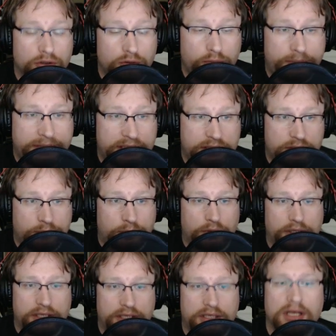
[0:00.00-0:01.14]
Or you being the
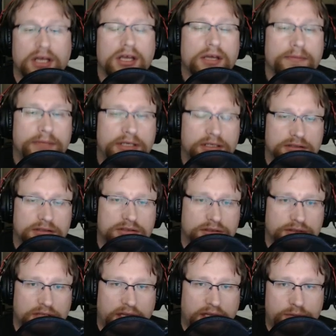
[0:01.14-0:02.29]
bully. Because,
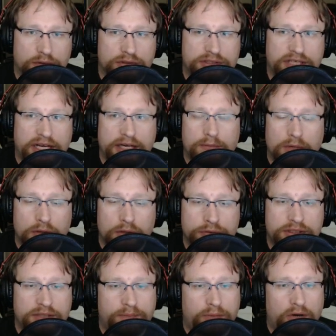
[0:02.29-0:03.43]
like we're saying,
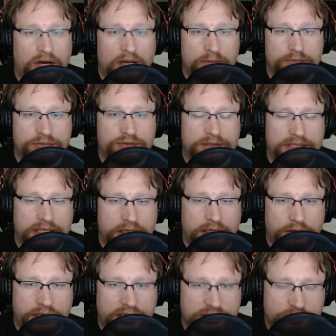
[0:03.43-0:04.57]
most of the problems with the
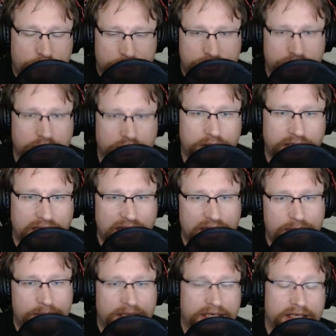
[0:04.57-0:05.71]
internet, especially on
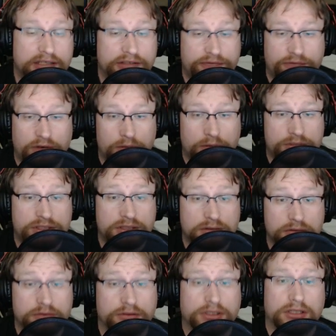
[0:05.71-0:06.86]
gaming, is from
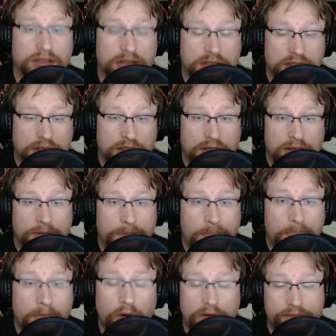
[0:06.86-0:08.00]
children
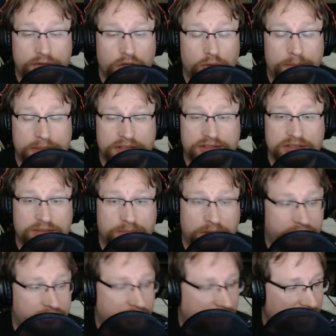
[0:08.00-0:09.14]
who have no business
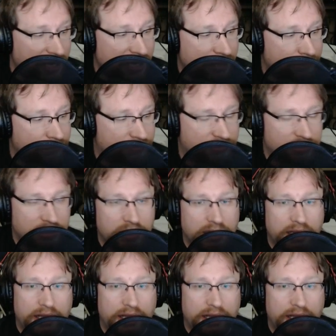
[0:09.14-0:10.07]
playing the games.